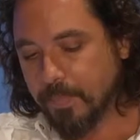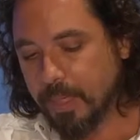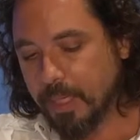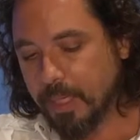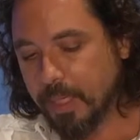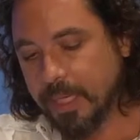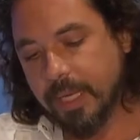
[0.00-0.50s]

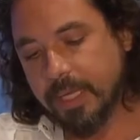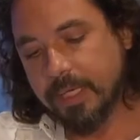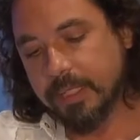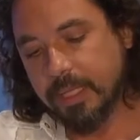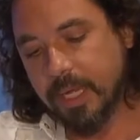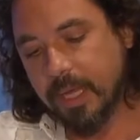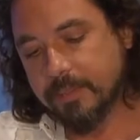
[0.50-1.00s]
and again,
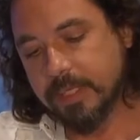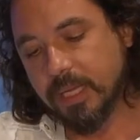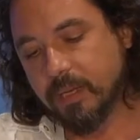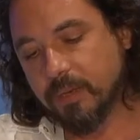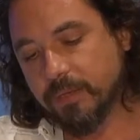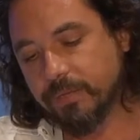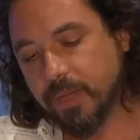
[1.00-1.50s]
it comes
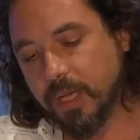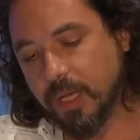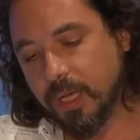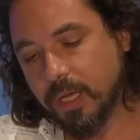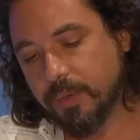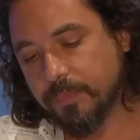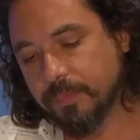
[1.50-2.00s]
out of
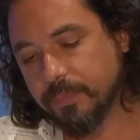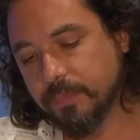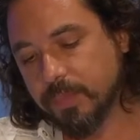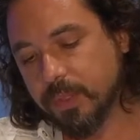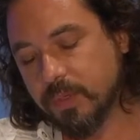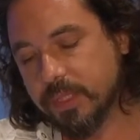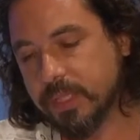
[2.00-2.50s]
um,
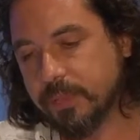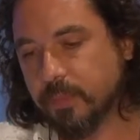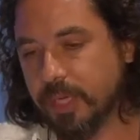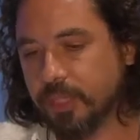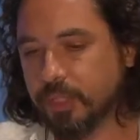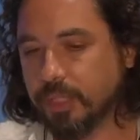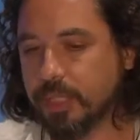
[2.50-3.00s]
those
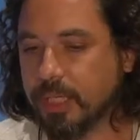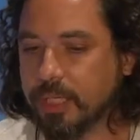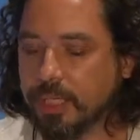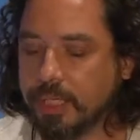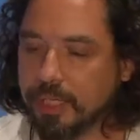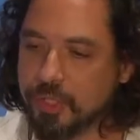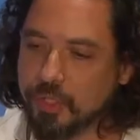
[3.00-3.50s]
simulation
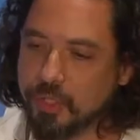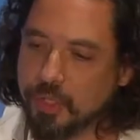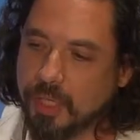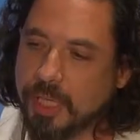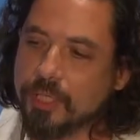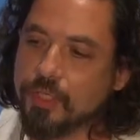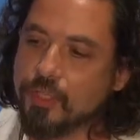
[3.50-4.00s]
and each
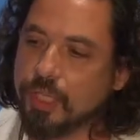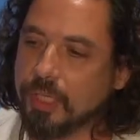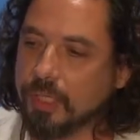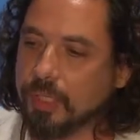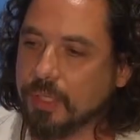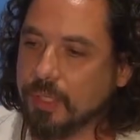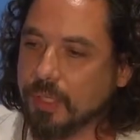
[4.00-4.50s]

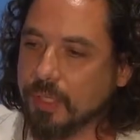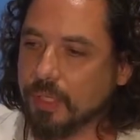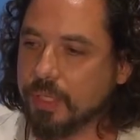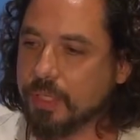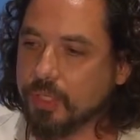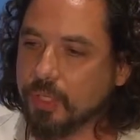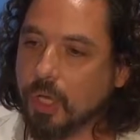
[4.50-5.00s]
engine,
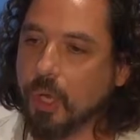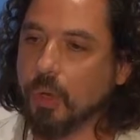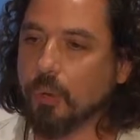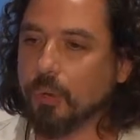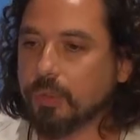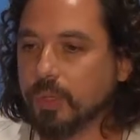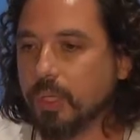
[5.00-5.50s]
each
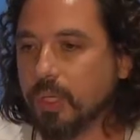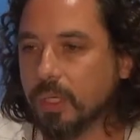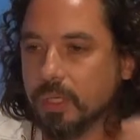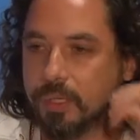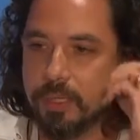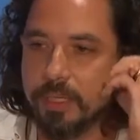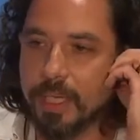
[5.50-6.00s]
code
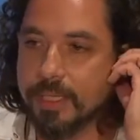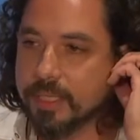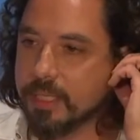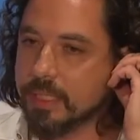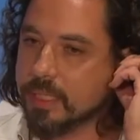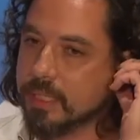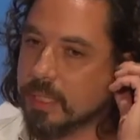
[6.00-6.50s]
takes
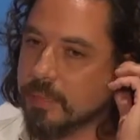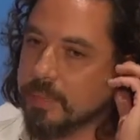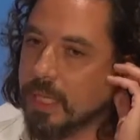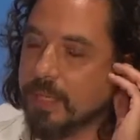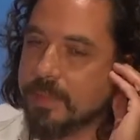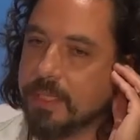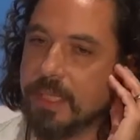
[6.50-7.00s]

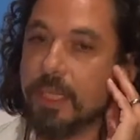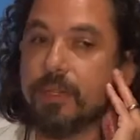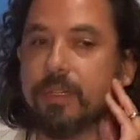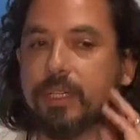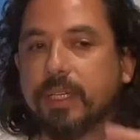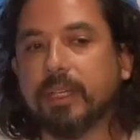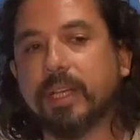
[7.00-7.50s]
sometimes a
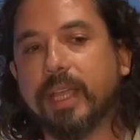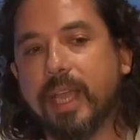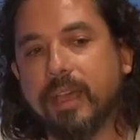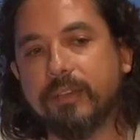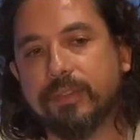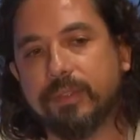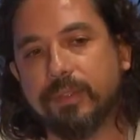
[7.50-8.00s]
year, a year and a
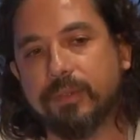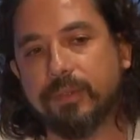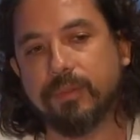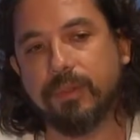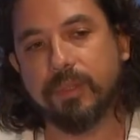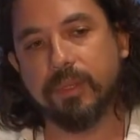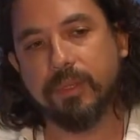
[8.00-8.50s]
half
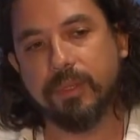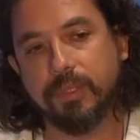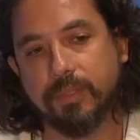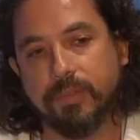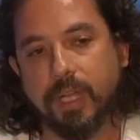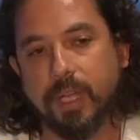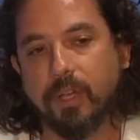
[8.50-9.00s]
to
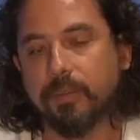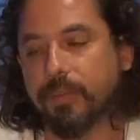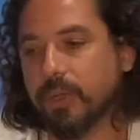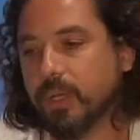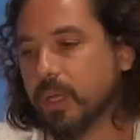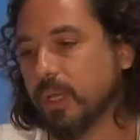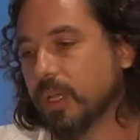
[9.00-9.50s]
develop.
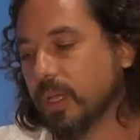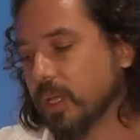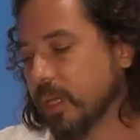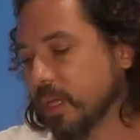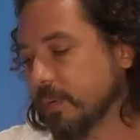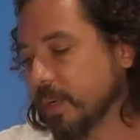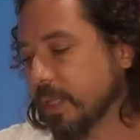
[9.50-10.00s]

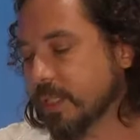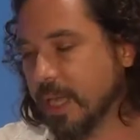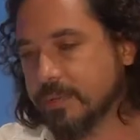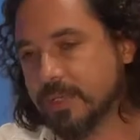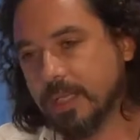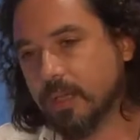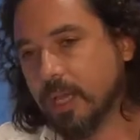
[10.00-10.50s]
And many
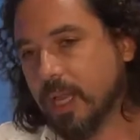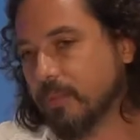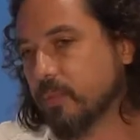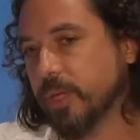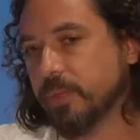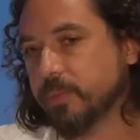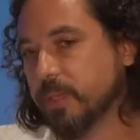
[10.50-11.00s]
times I
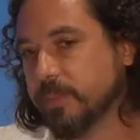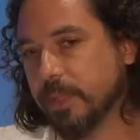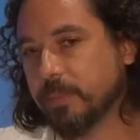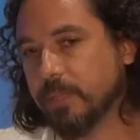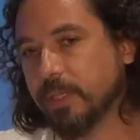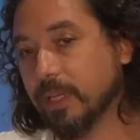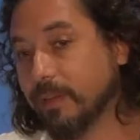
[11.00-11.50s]
collaborate with
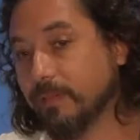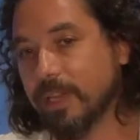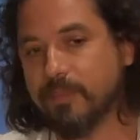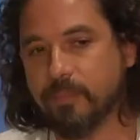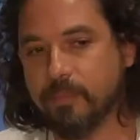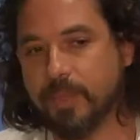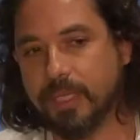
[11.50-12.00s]
people that I've
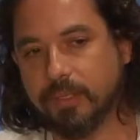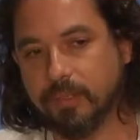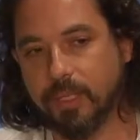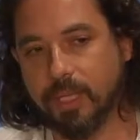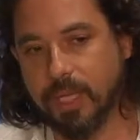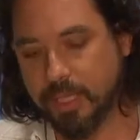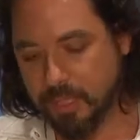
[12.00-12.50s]
never met
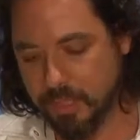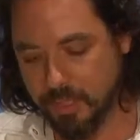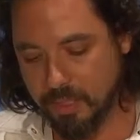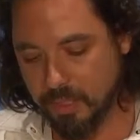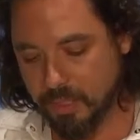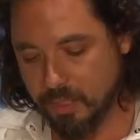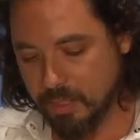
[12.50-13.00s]
online,
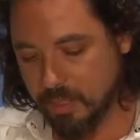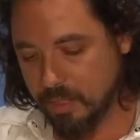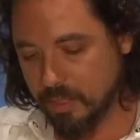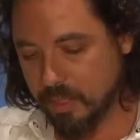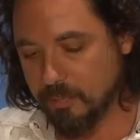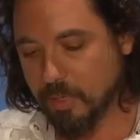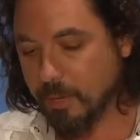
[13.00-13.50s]

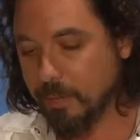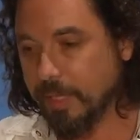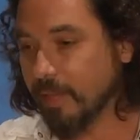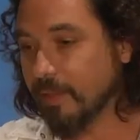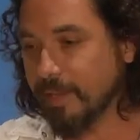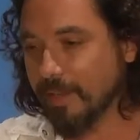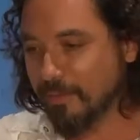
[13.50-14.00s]
and probably
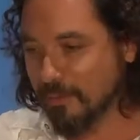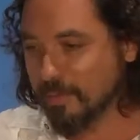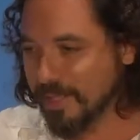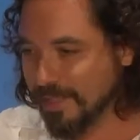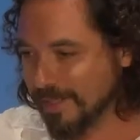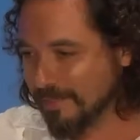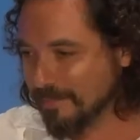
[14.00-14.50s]
I'll never
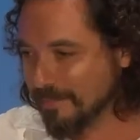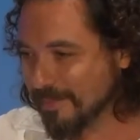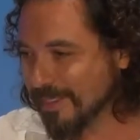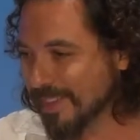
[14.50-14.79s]
meet them.